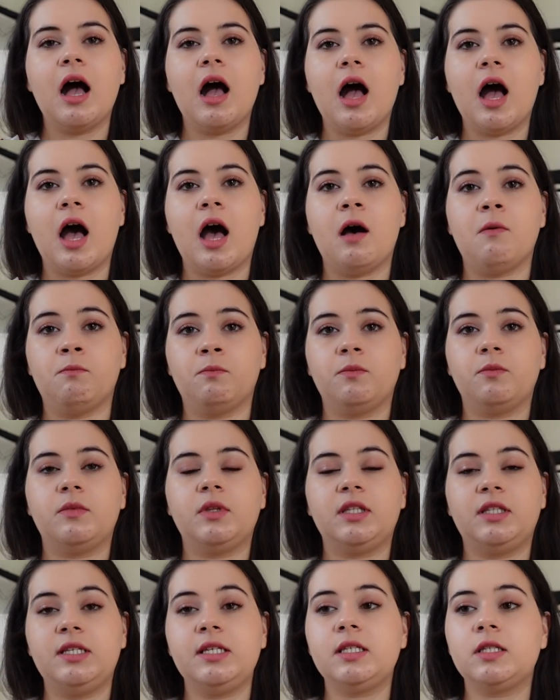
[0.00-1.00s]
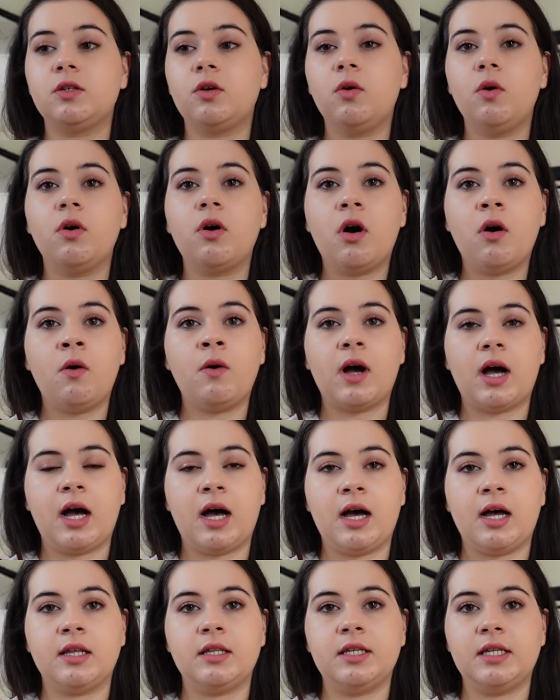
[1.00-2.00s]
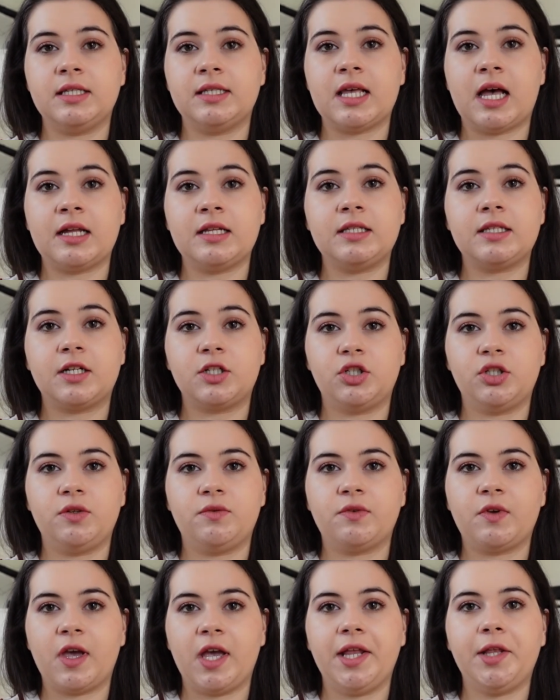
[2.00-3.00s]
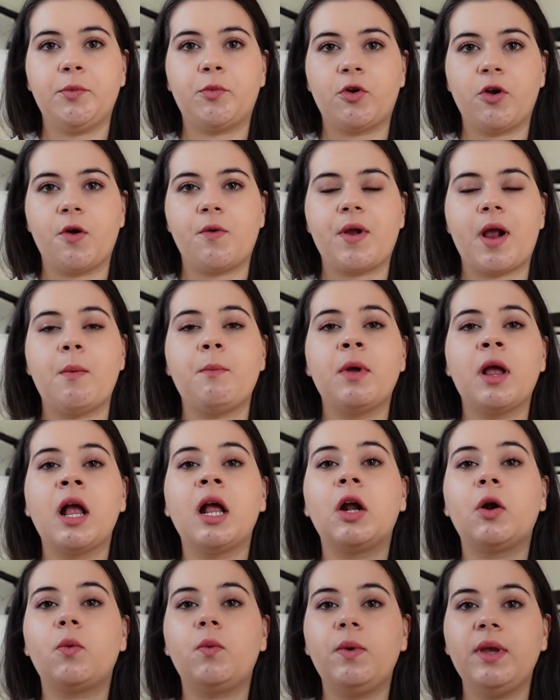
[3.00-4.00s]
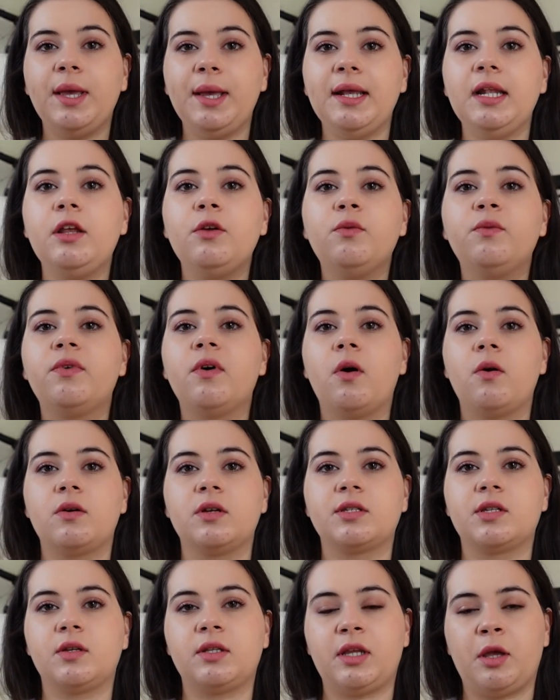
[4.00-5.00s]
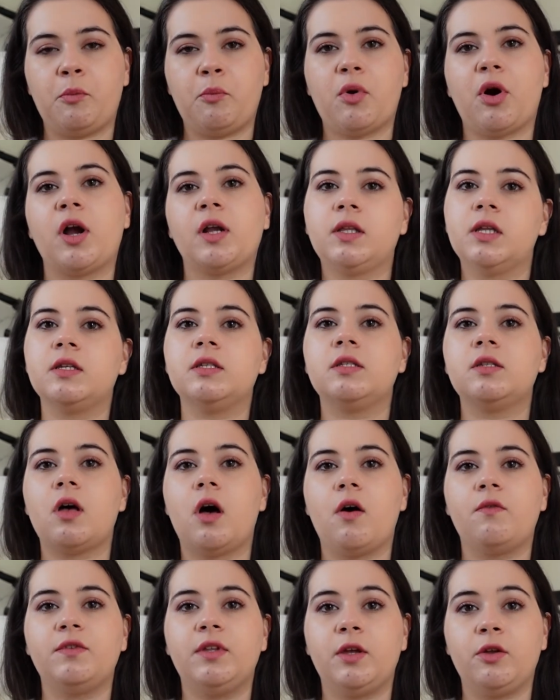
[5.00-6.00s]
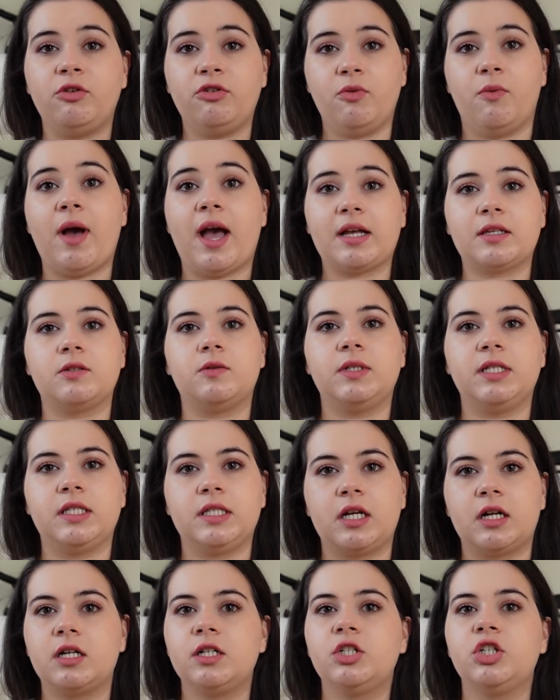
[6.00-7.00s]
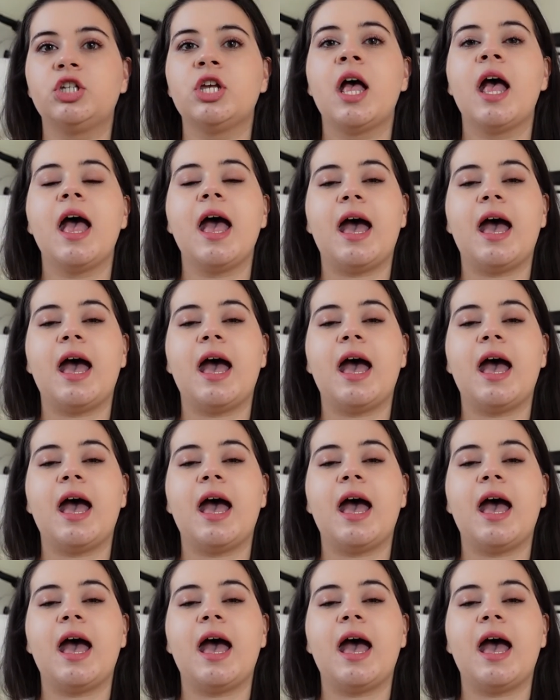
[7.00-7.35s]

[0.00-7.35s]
Um, this Google uh, Design Certificate Program really focuses on the importance of the U X research